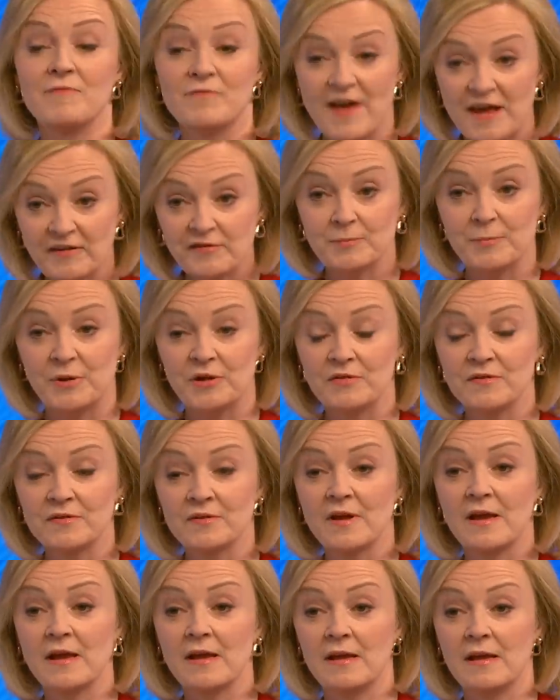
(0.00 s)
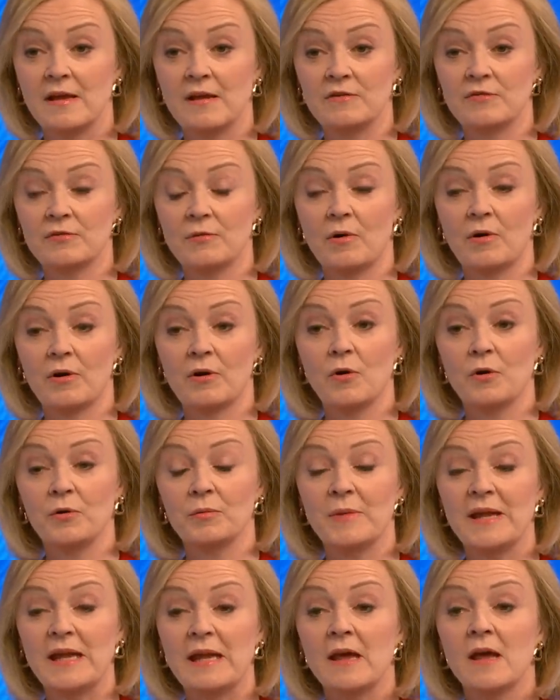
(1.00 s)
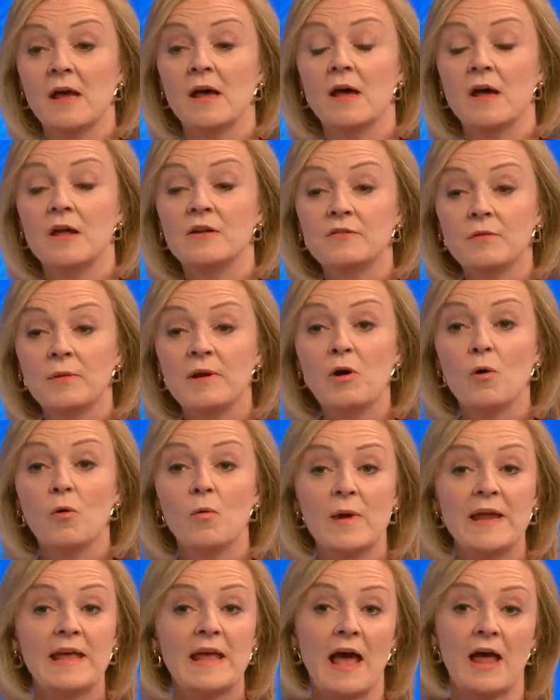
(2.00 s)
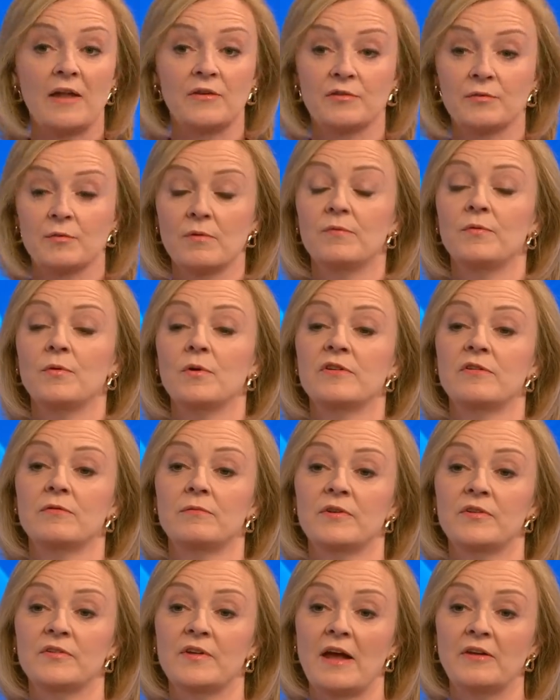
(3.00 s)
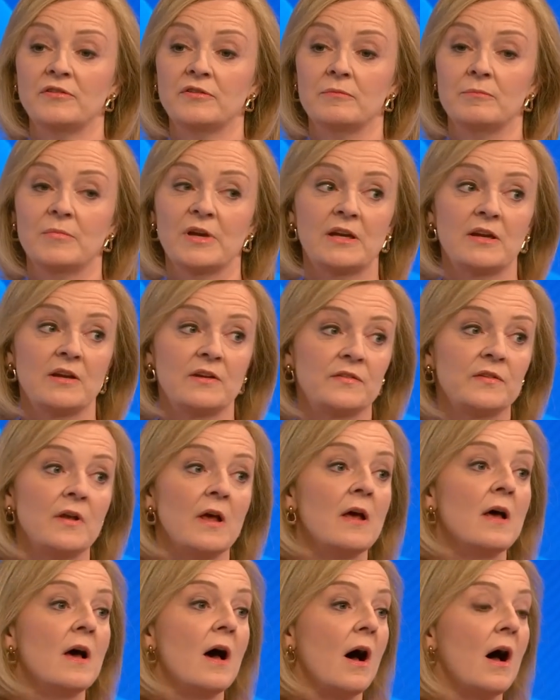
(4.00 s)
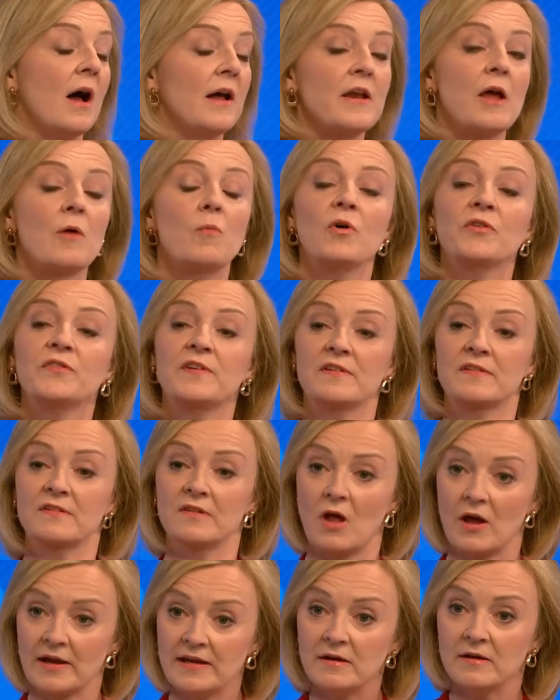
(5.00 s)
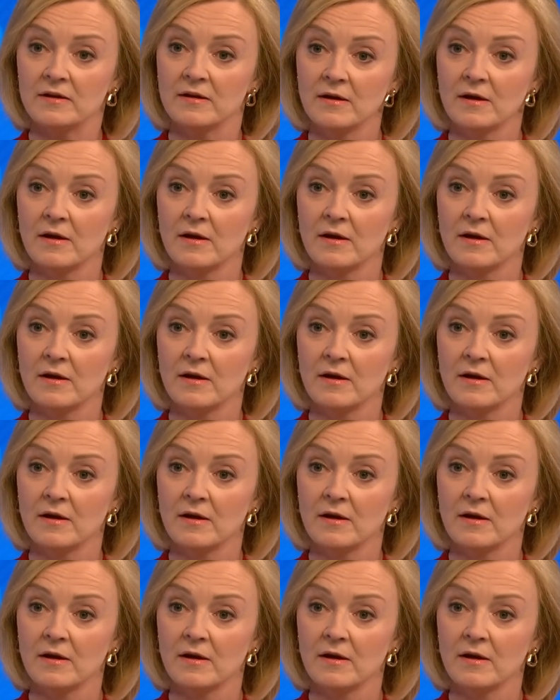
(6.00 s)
investment into our economy and doing all we can to avoid a recession because I know what it's like